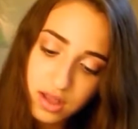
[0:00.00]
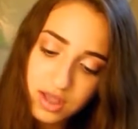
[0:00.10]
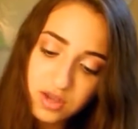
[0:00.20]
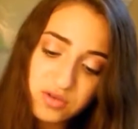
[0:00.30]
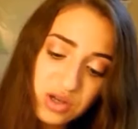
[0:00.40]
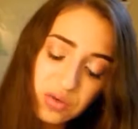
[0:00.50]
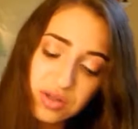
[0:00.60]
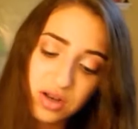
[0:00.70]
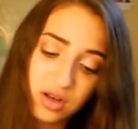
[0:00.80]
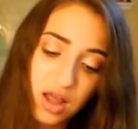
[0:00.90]
Like, you don't
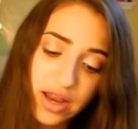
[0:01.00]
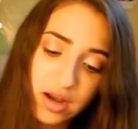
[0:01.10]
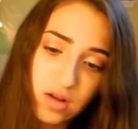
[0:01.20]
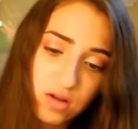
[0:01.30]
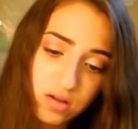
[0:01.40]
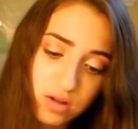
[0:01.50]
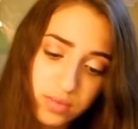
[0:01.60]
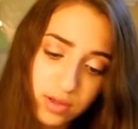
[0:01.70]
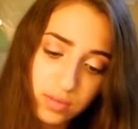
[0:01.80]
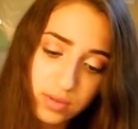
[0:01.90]
need a lot at all.
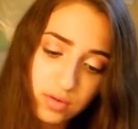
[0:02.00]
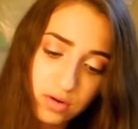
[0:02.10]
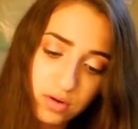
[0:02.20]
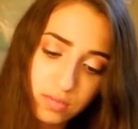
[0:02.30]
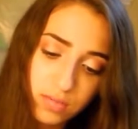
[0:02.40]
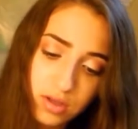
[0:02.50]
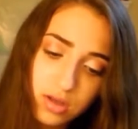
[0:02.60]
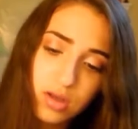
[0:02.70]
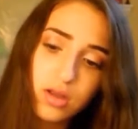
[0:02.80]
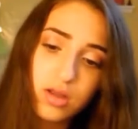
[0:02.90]
Put a little bit more. But
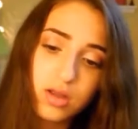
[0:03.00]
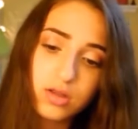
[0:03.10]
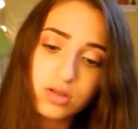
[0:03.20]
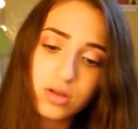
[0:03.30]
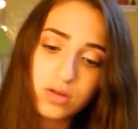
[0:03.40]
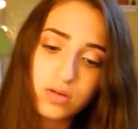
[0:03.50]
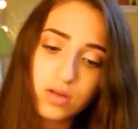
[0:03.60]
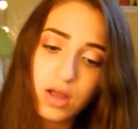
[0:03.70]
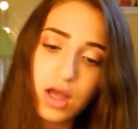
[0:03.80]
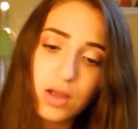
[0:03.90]
so
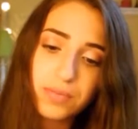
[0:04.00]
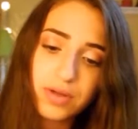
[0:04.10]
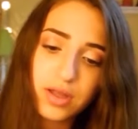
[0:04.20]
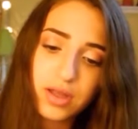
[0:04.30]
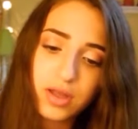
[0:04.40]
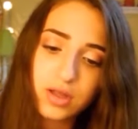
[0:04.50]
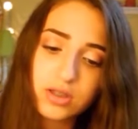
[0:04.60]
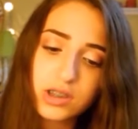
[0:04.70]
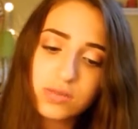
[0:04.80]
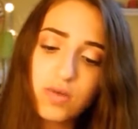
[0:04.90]
I put like a
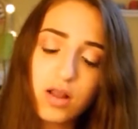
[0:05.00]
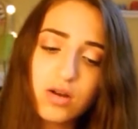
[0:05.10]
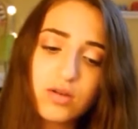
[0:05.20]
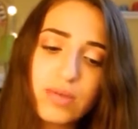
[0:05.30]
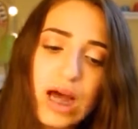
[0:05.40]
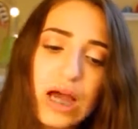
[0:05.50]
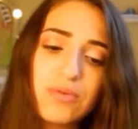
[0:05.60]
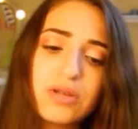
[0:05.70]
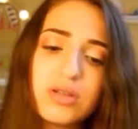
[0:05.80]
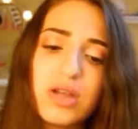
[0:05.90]
small little amount.
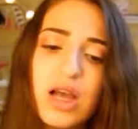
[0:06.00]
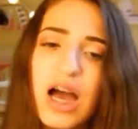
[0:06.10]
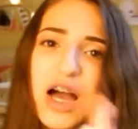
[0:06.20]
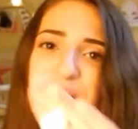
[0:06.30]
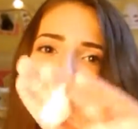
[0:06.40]
I'm